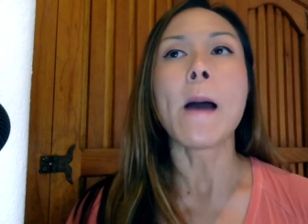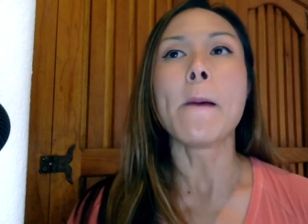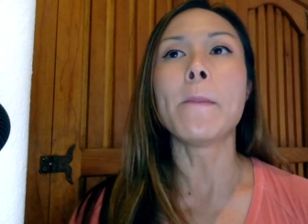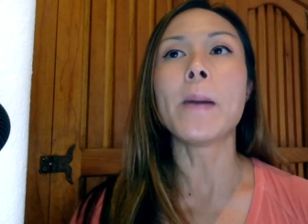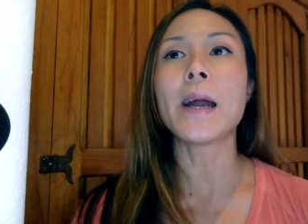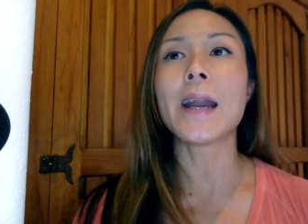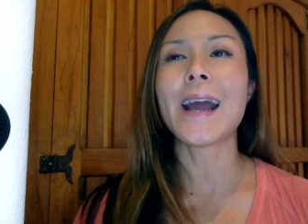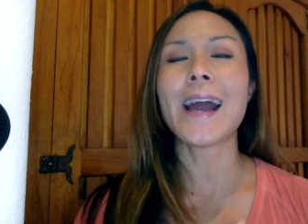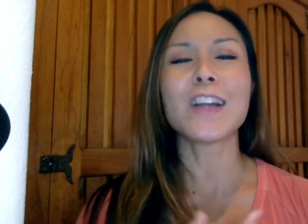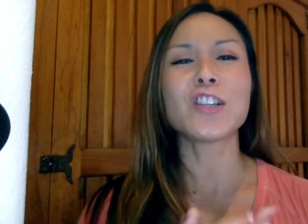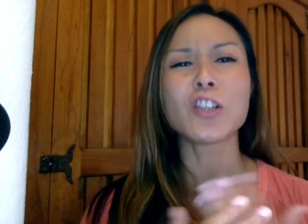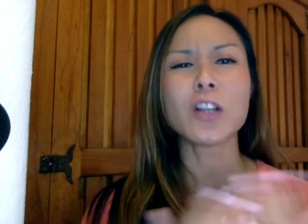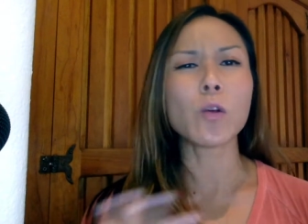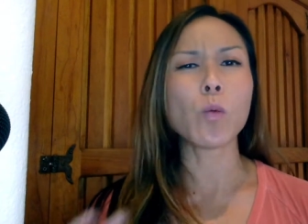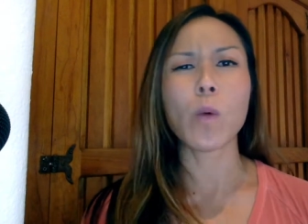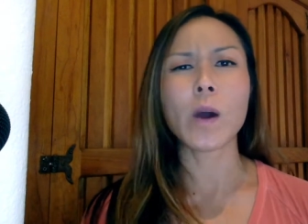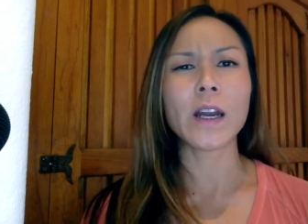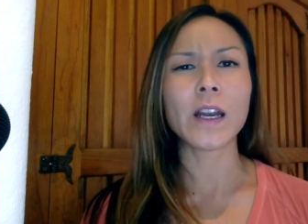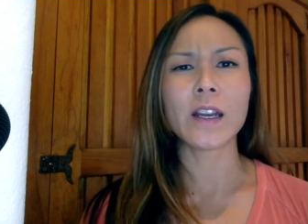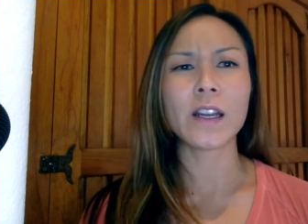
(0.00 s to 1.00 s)
But
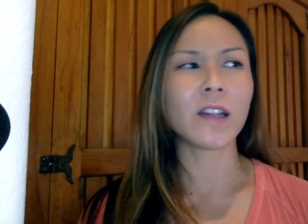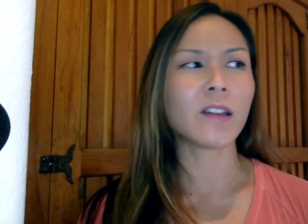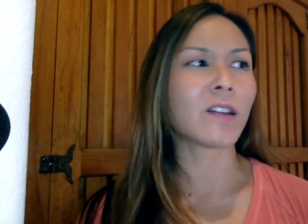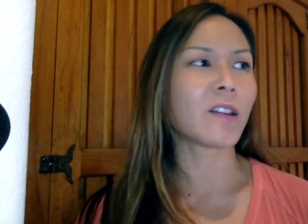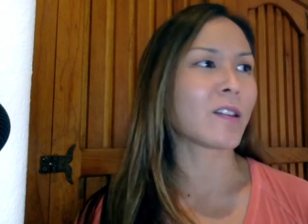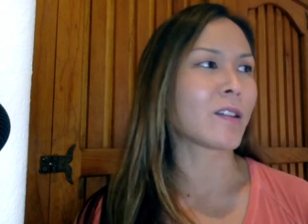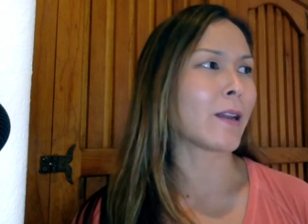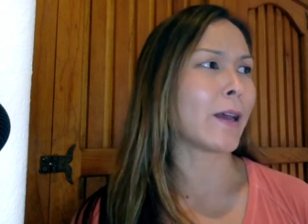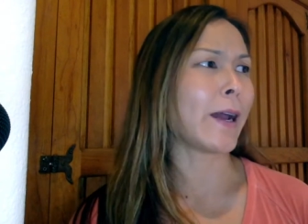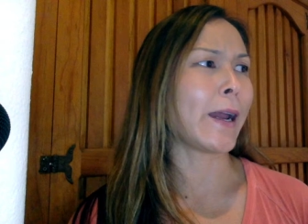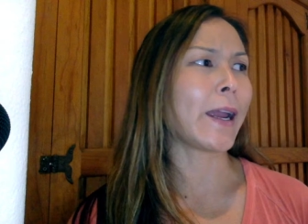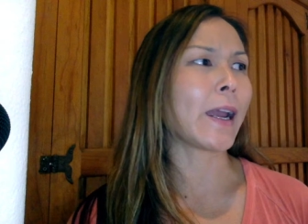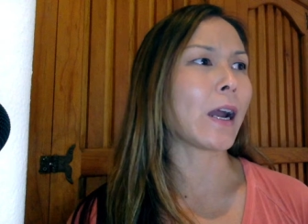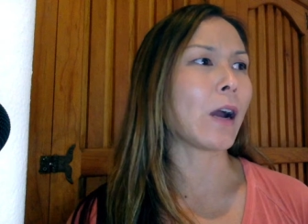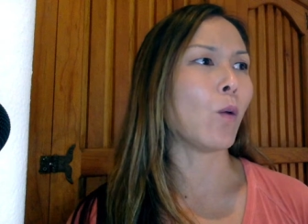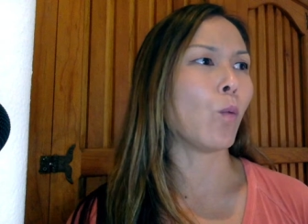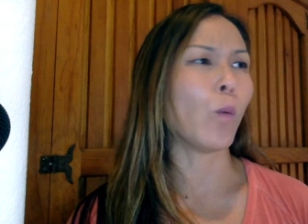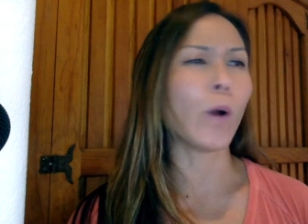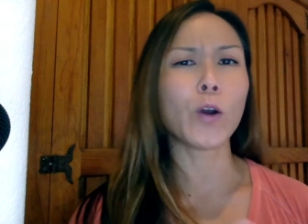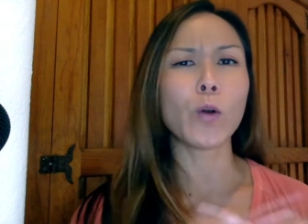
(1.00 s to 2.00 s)
actually what it is like,
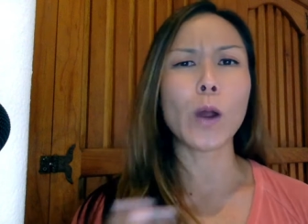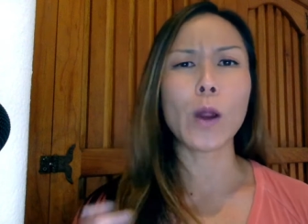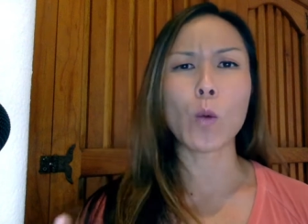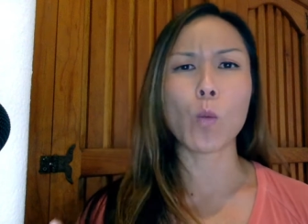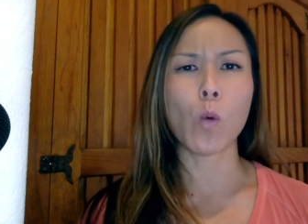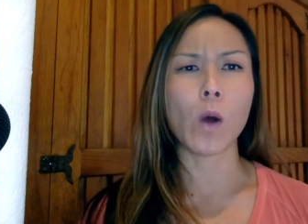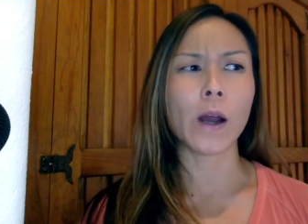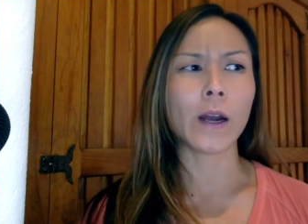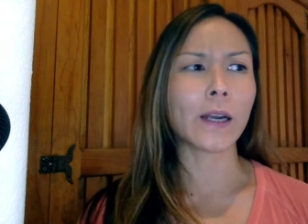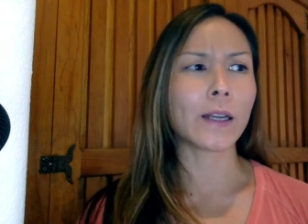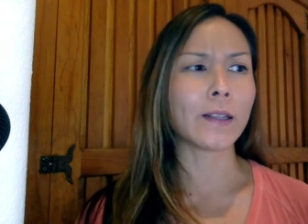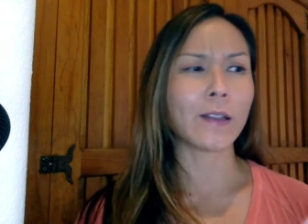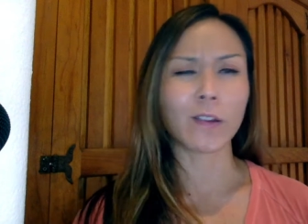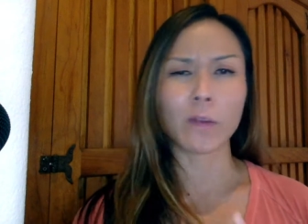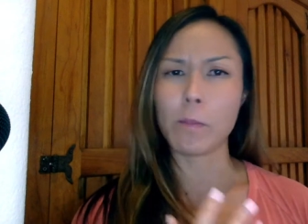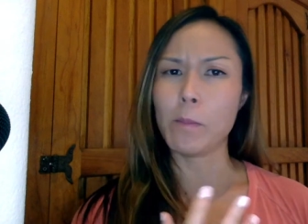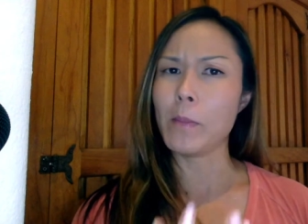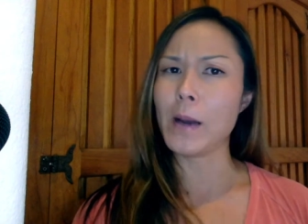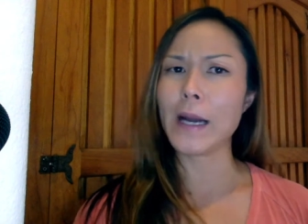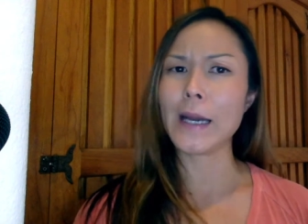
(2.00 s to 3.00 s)
what do I want
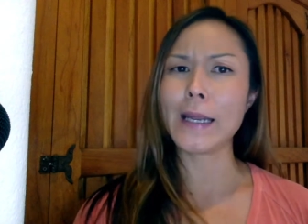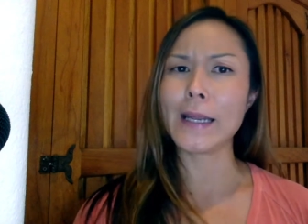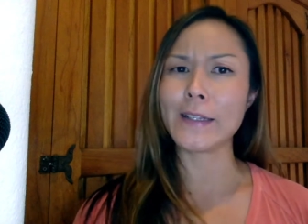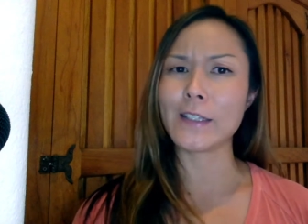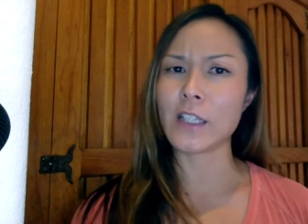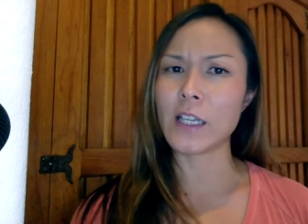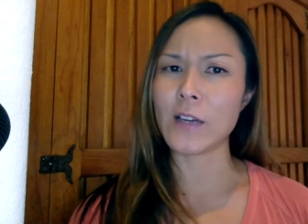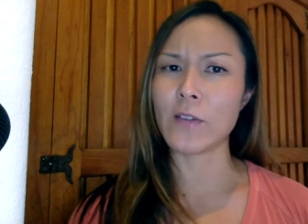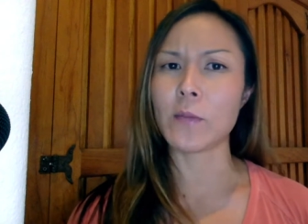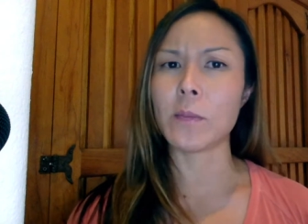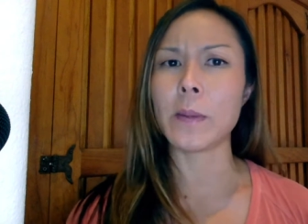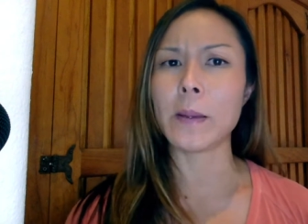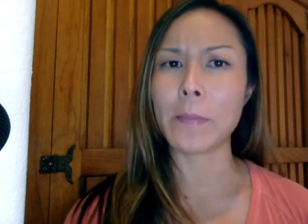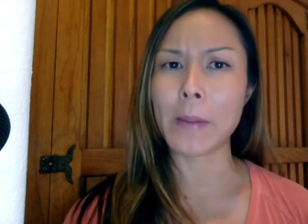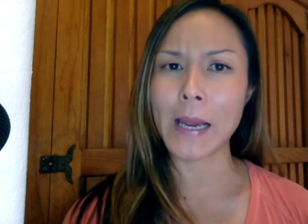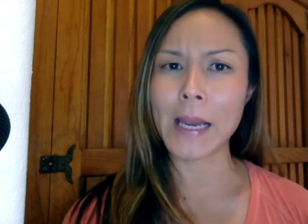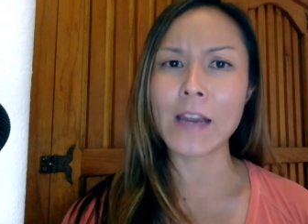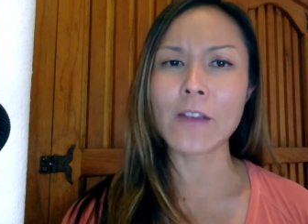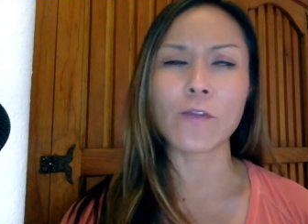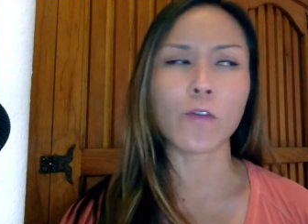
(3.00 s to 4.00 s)
this money to even be
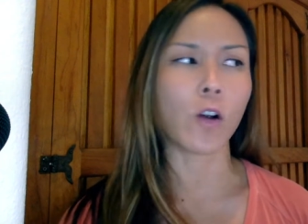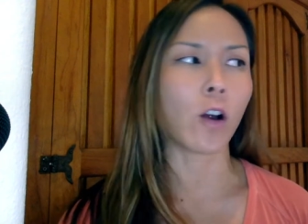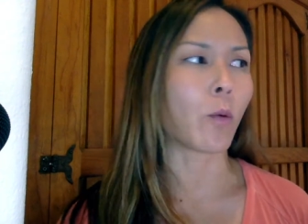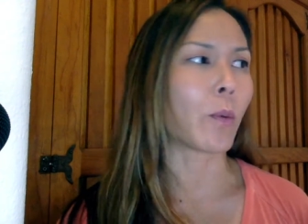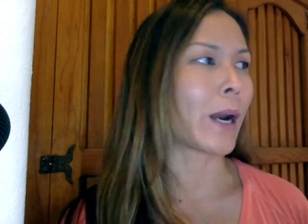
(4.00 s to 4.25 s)
paying for?